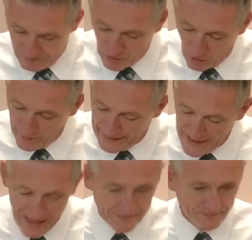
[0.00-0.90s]
Glory to
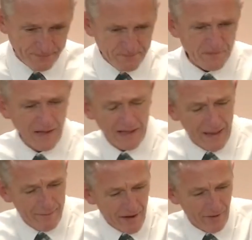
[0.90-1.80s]
God.
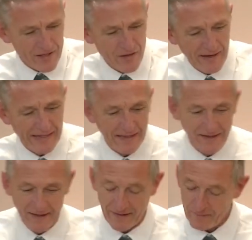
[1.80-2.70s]
Let me hurry so I can get
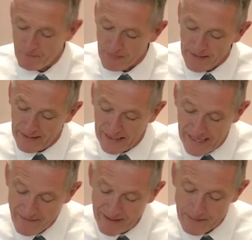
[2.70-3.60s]
done here.
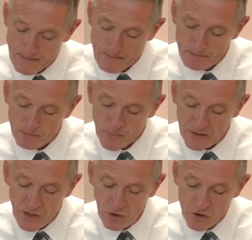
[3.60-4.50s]
Amen.
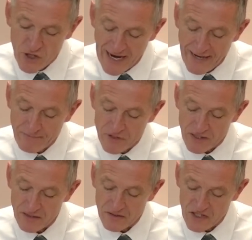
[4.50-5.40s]
You know, James
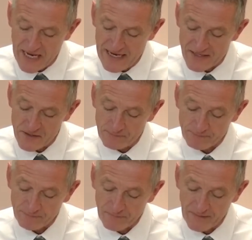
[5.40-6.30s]
says,
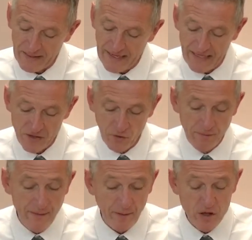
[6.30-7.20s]
and you'll
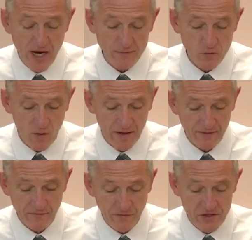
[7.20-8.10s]
remember James one,
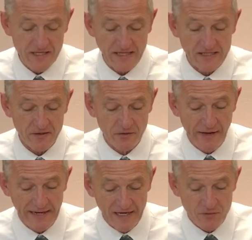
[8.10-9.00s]
verse six through
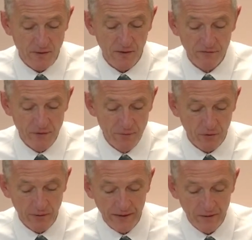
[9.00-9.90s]
eight. Let's run over there real
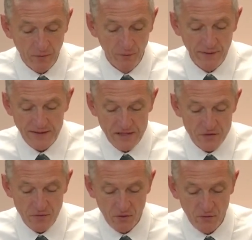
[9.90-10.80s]
quick. We'll read this
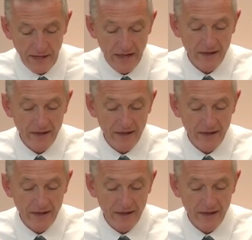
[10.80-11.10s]
real quick.